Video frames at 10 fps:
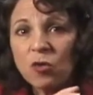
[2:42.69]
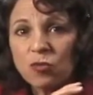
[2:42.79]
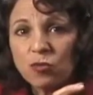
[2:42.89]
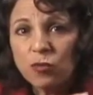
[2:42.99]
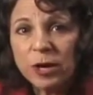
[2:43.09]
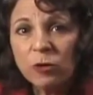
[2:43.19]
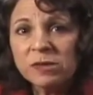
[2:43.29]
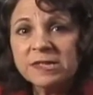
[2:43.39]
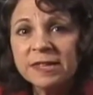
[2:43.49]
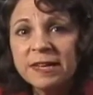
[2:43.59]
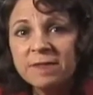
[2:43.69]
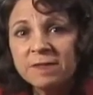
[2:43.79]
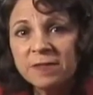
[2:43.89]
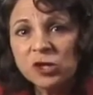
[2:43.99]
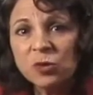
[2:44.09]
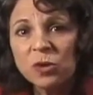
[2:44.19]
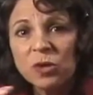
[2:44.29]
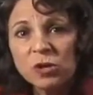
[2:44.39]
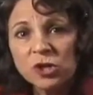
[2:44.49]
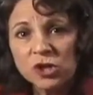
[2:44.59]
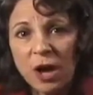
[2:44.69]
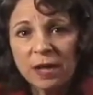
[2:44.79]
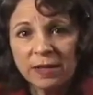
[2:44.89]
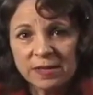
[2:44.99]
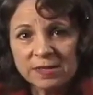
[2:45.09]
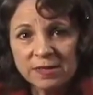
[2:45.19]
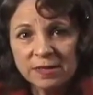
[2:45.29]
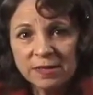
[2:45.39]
rigorously visual shot list.